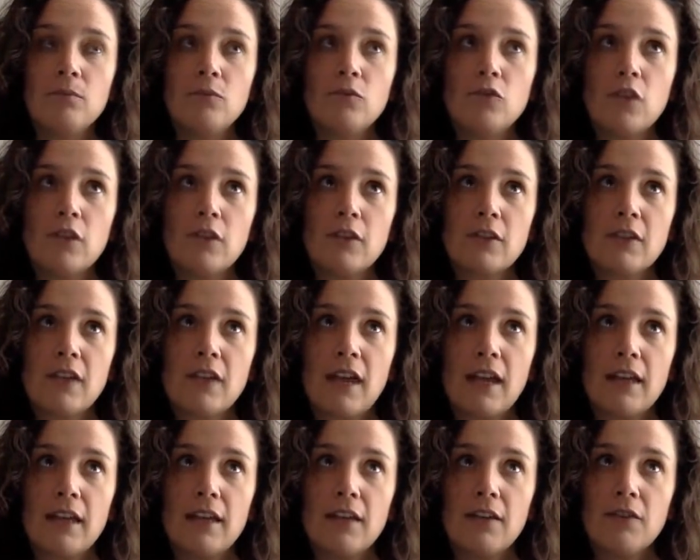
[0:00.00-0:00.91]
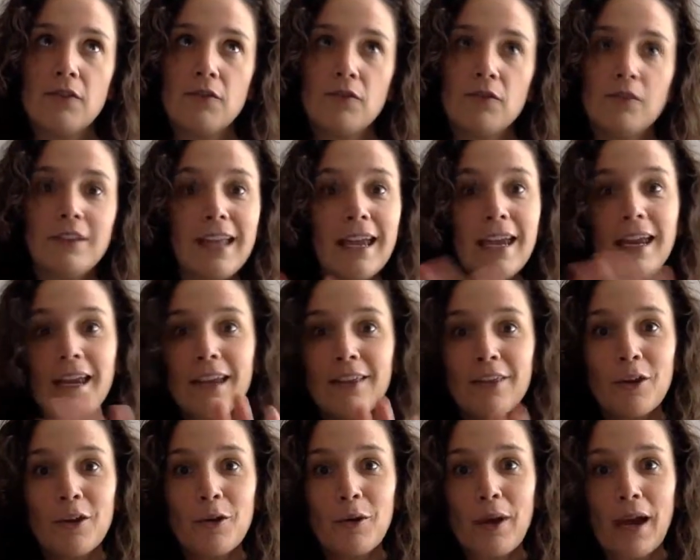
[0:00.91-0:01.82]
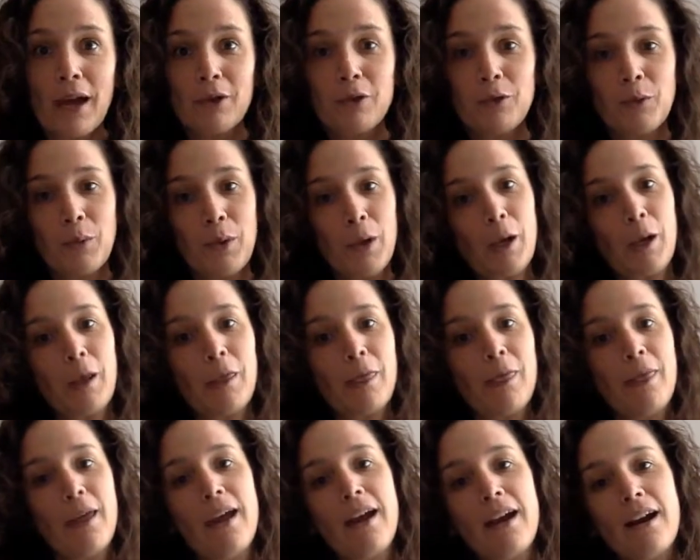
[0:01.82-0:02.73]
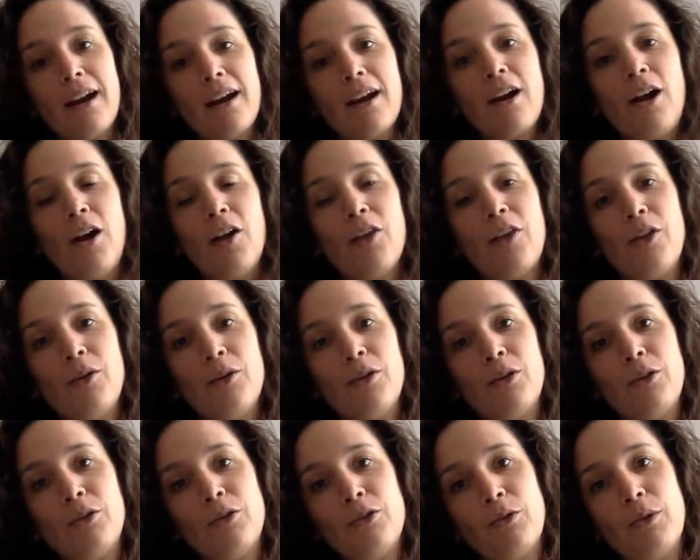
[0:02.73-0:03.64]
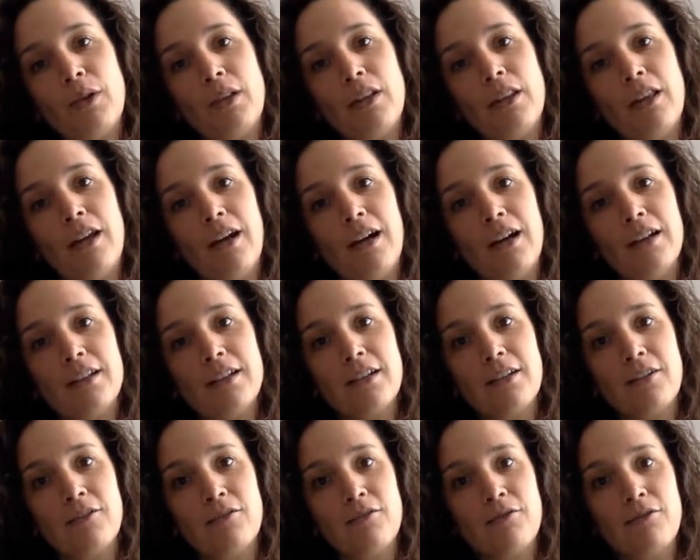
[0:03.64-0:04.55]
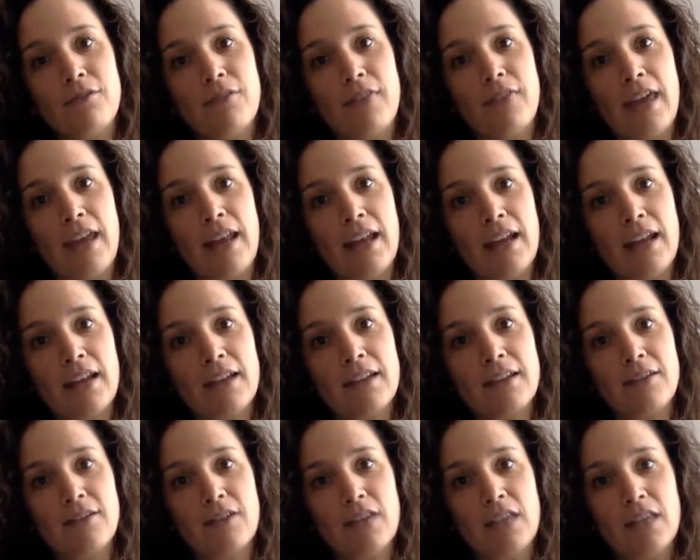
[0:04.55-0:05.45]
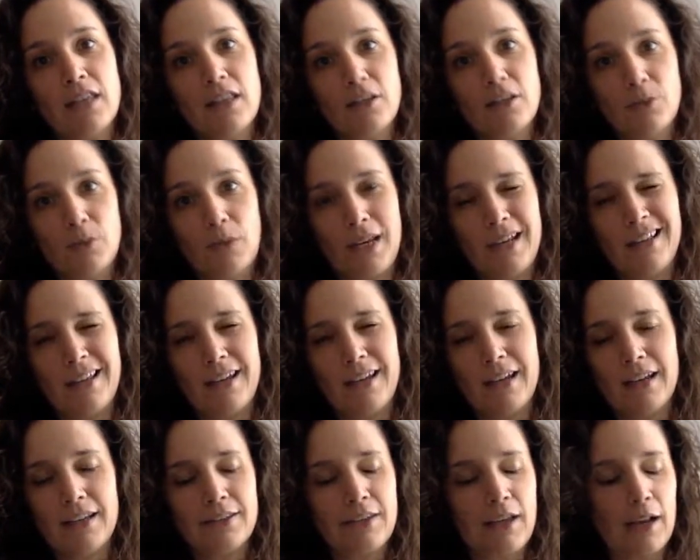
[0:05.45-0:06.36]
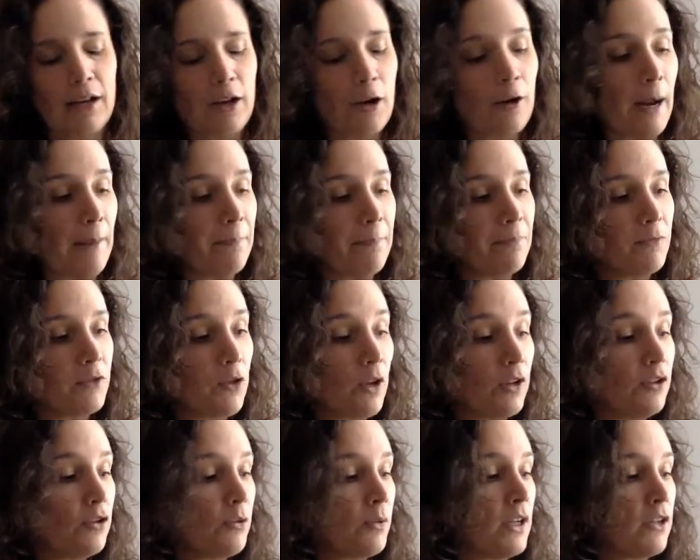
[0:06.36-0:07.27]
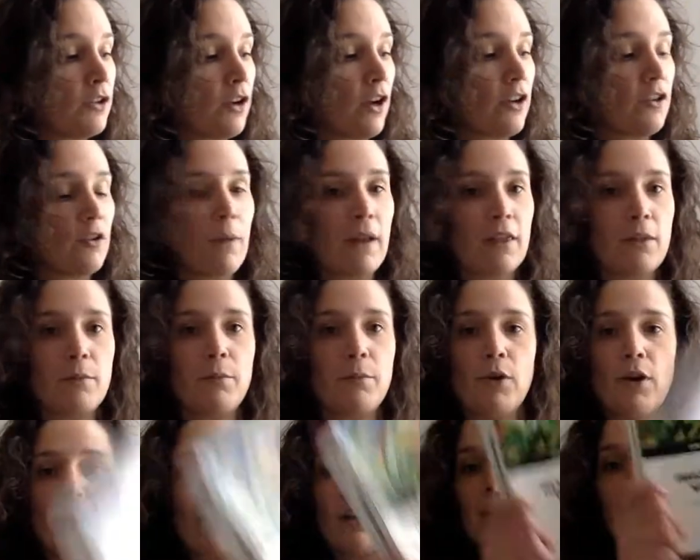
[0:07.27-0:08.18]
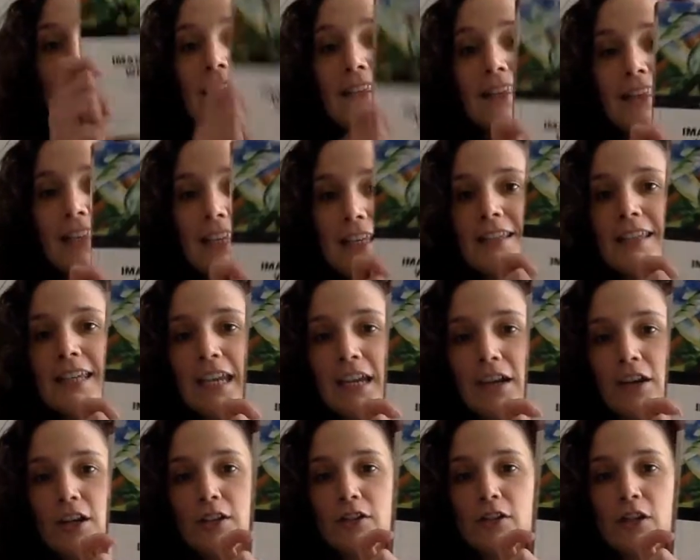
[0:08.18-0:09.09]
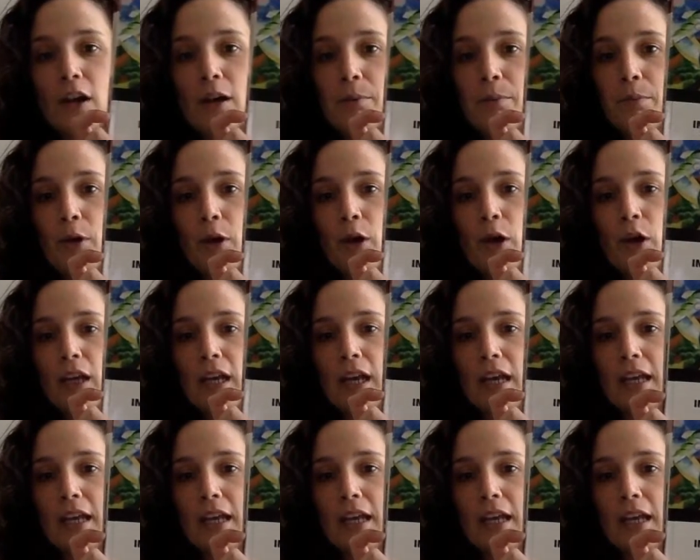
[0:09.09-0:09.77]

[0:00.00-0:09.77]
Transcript: Just kind of laying the groundwork there, although you'll do a lot of that activity this week, like I said. All right, so I do want to talk to you about the book. This here is our book.